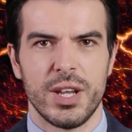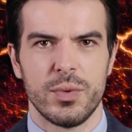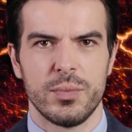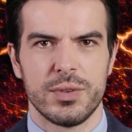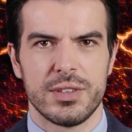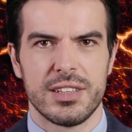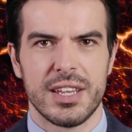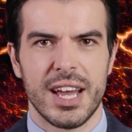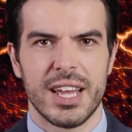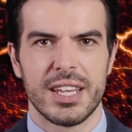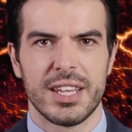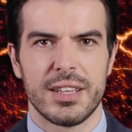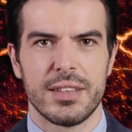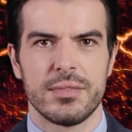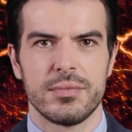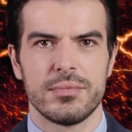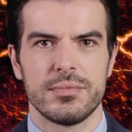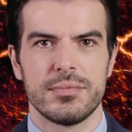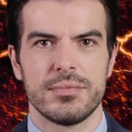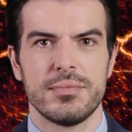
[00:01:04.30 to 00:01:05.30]
was taken.
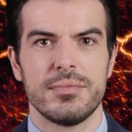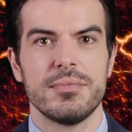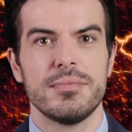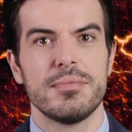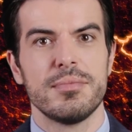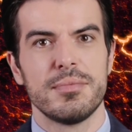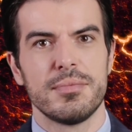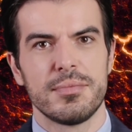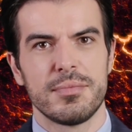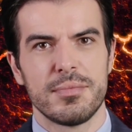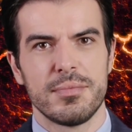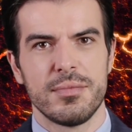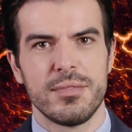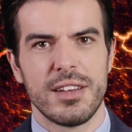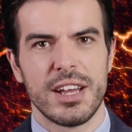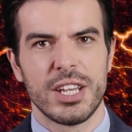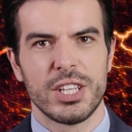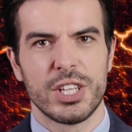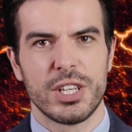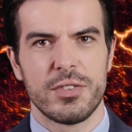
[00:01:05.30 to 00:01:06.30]

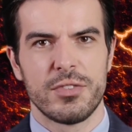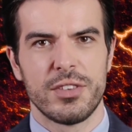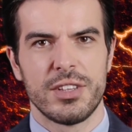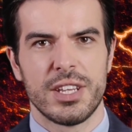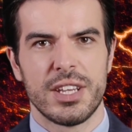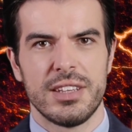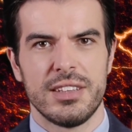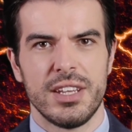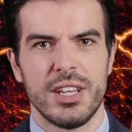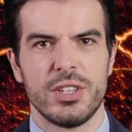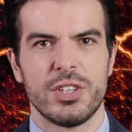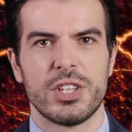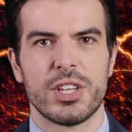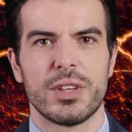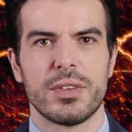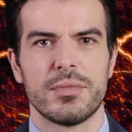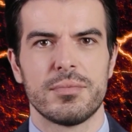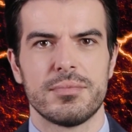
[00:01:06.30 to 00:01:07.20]
Thank you for the attention.